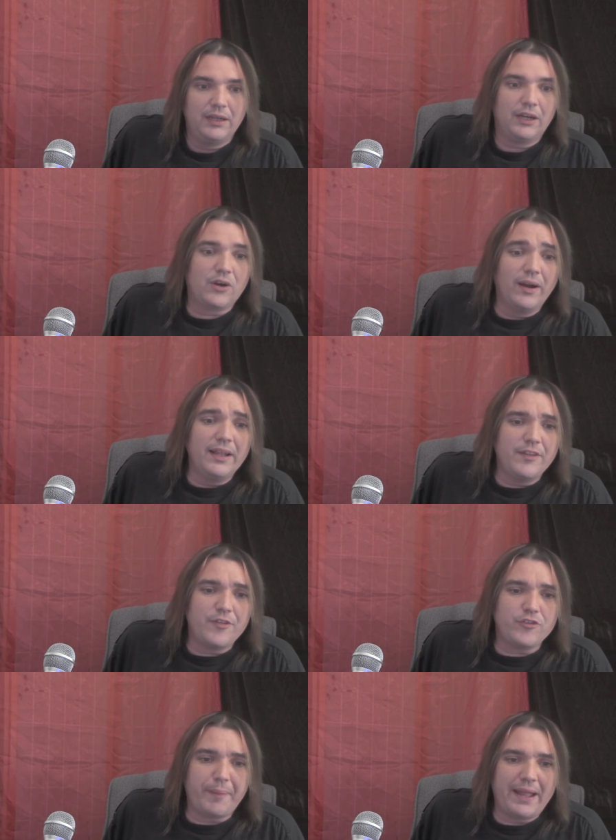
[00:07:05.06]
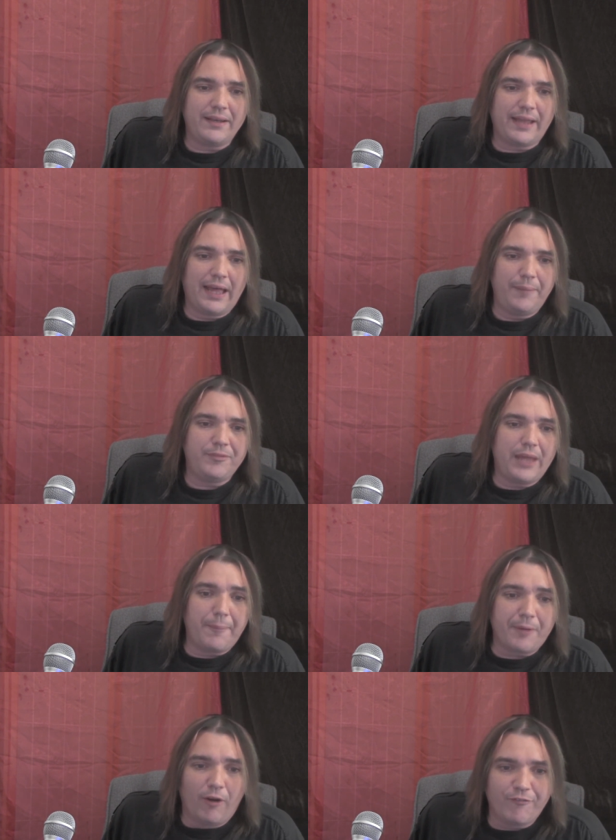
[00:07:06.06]
According to the Japan Times,
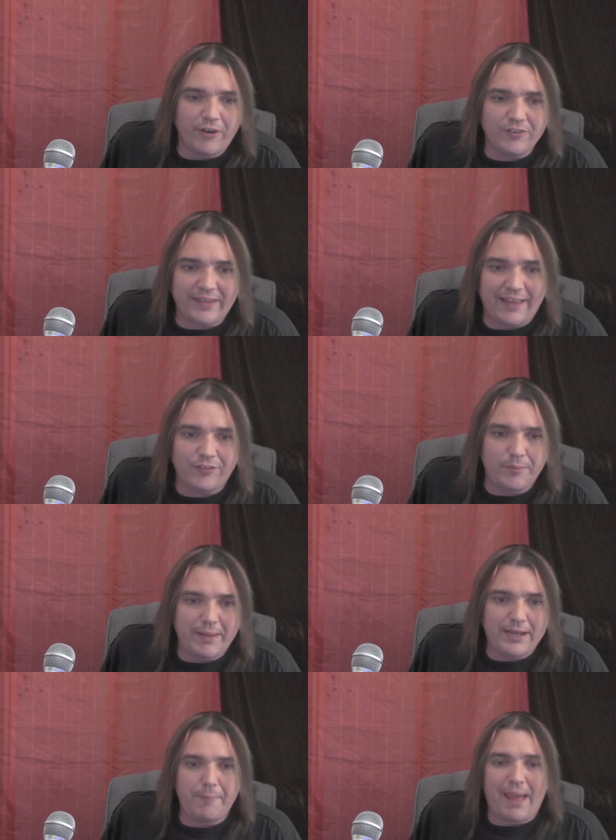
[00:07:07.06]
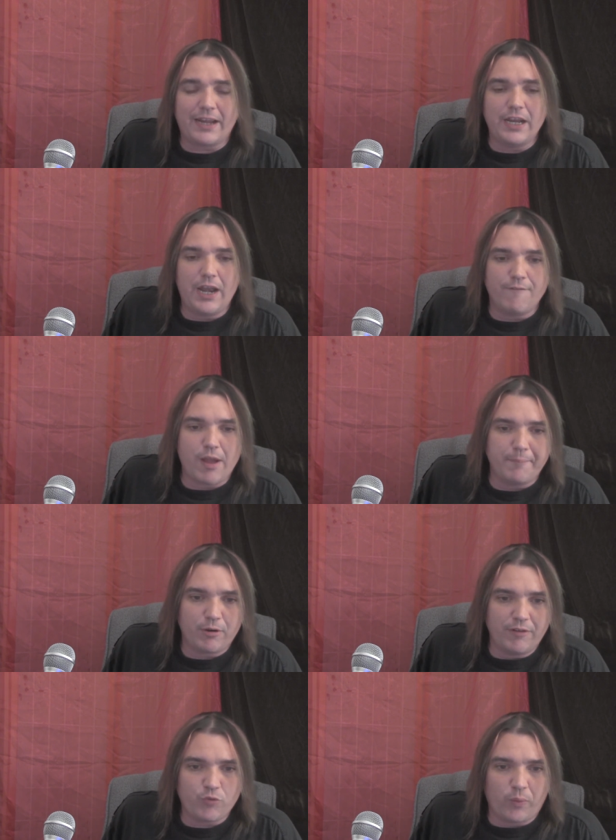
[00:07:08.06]
TEPCO first estimated back in
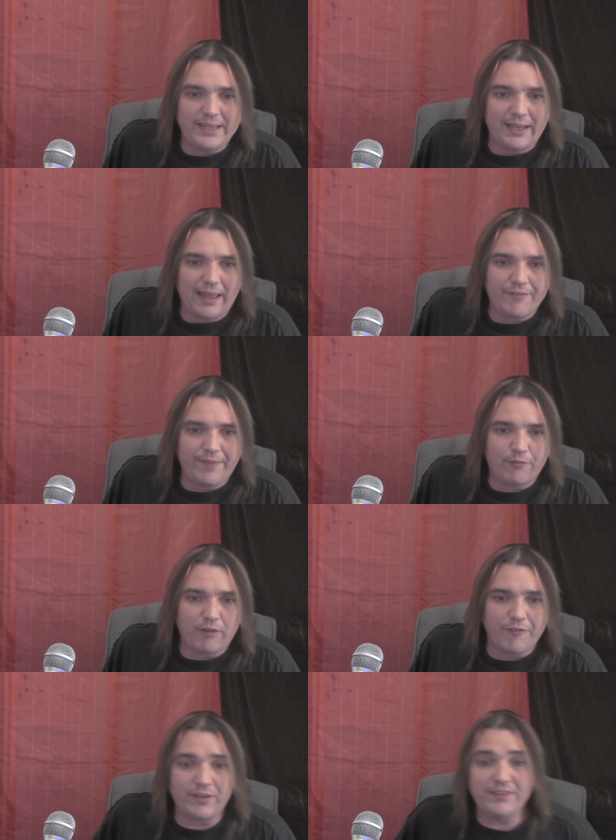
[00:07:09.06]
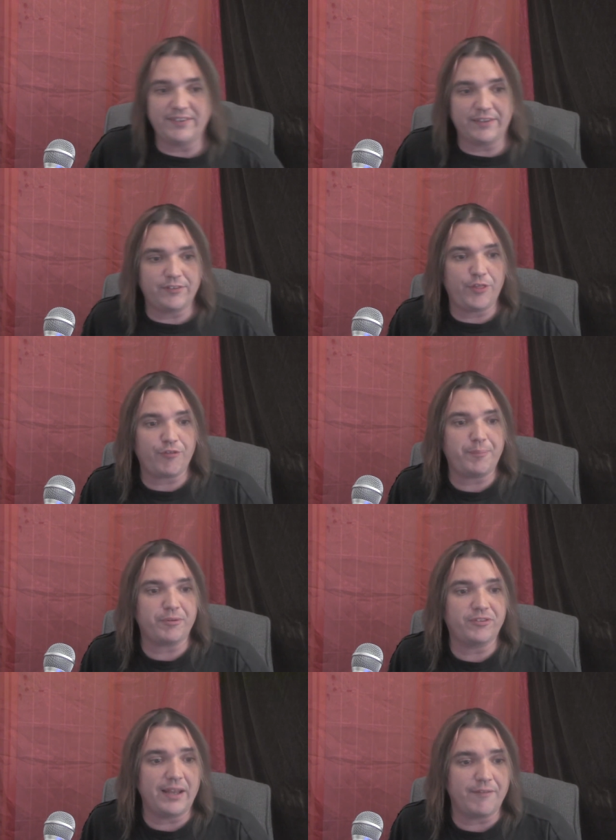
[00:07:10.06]
November of 2011 that roughly
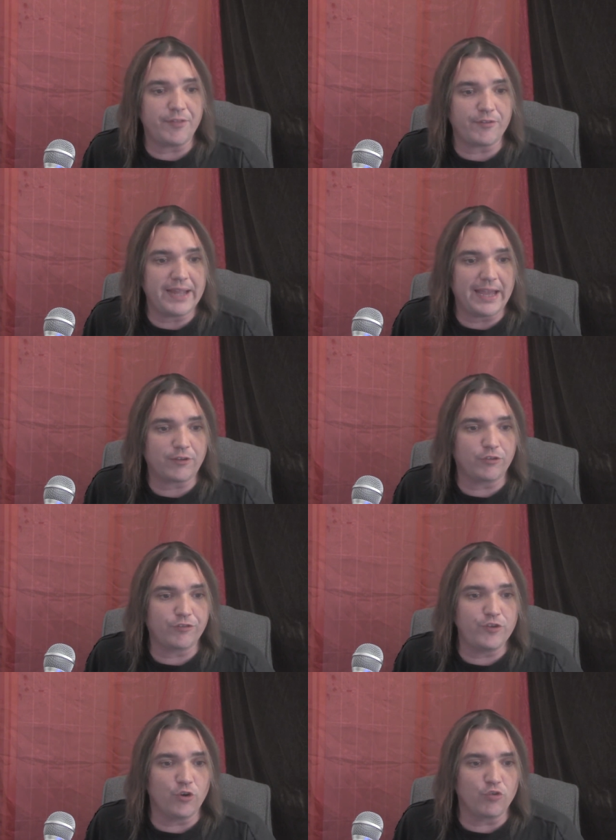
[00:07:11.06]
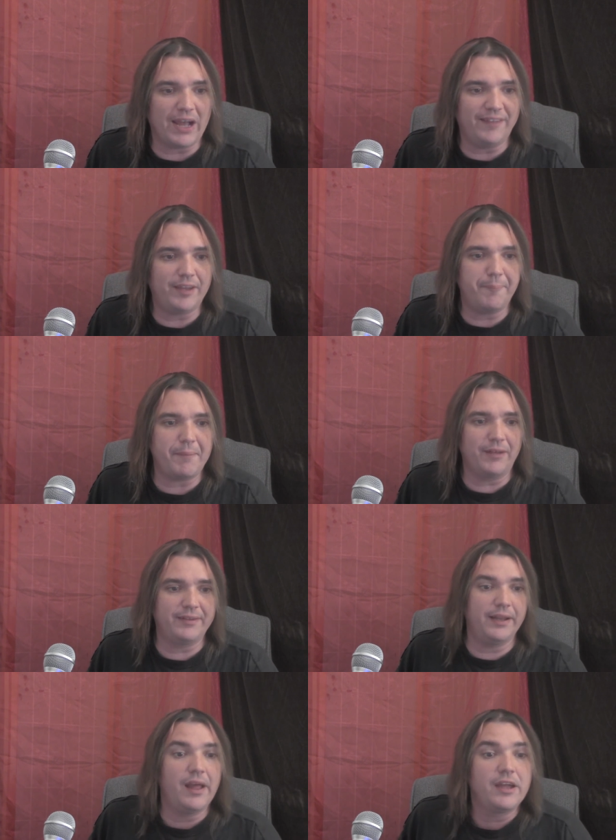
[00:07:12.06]
63% of the reactor's fuel rods had
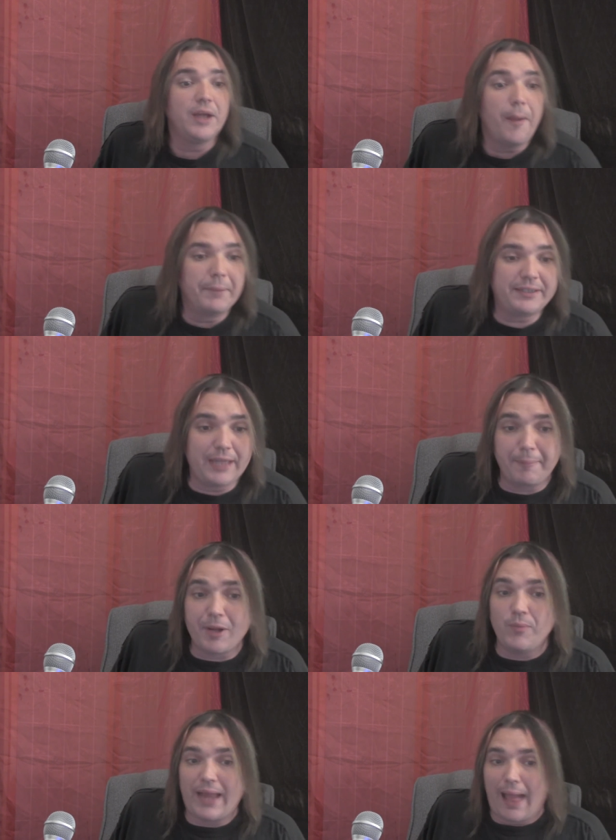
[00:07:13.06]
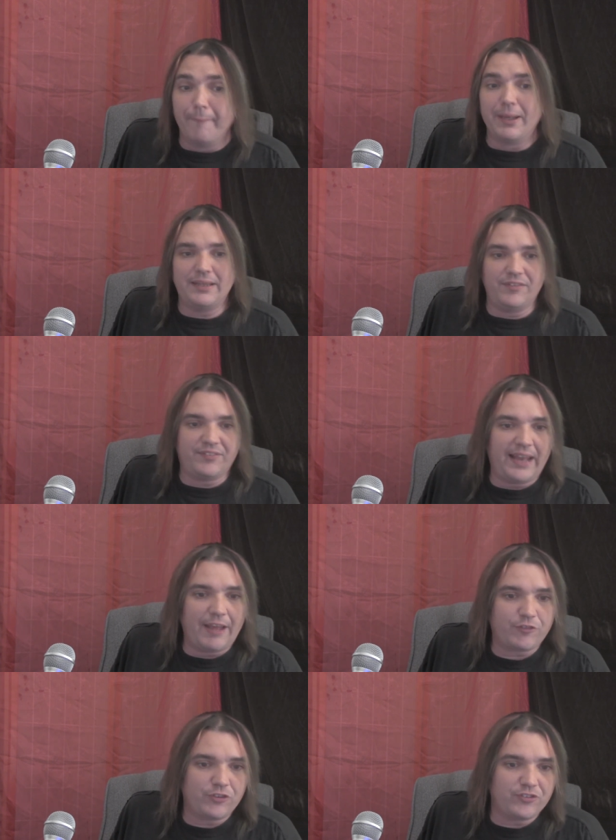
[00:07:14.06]
melted. But TEPCO now believes that
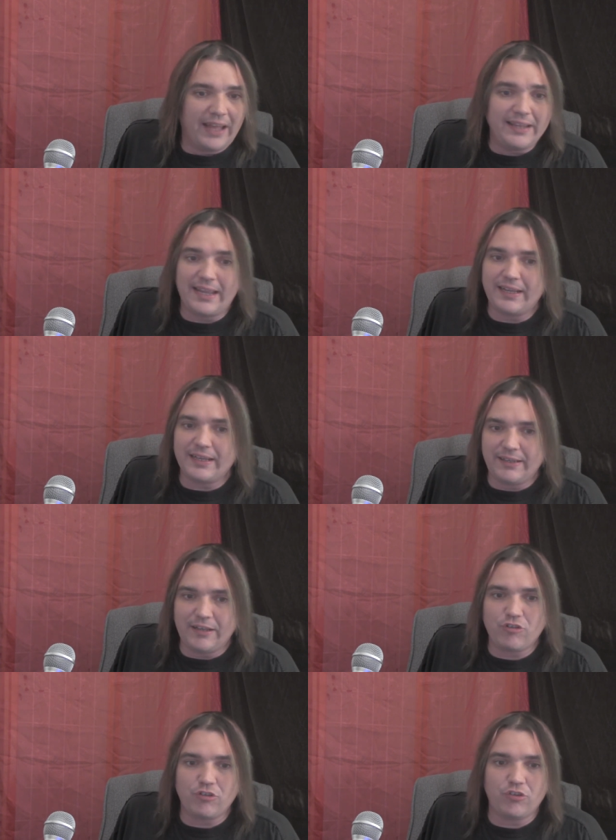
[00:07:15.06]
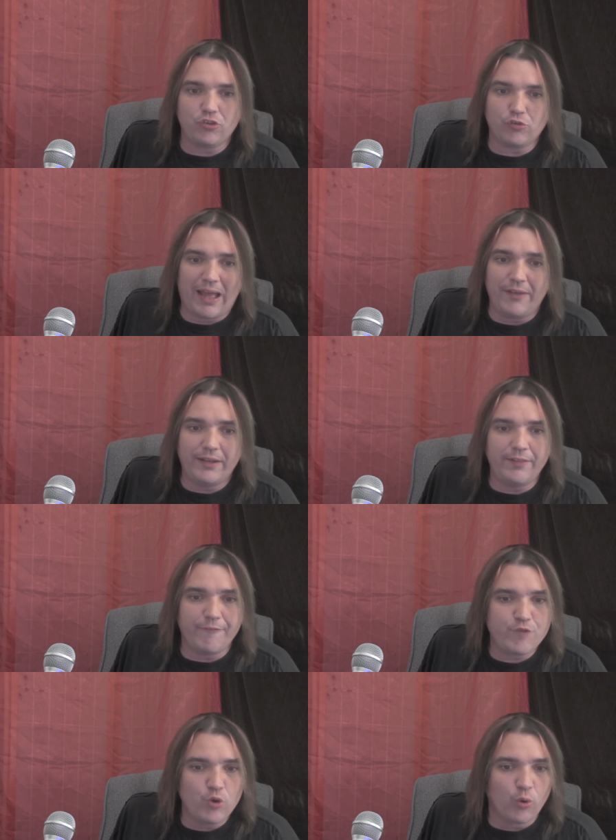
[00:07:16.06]
after studying conditions surrounding the
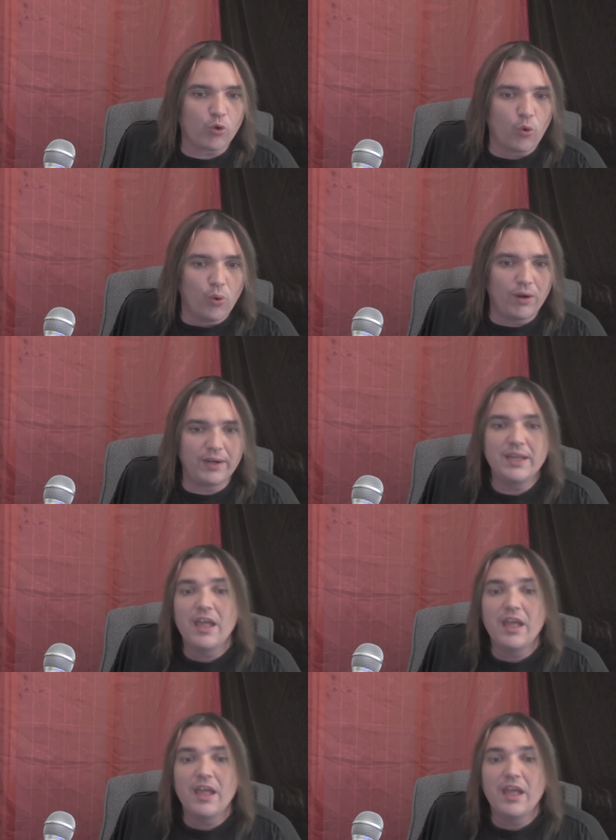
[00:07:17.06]
fuel core,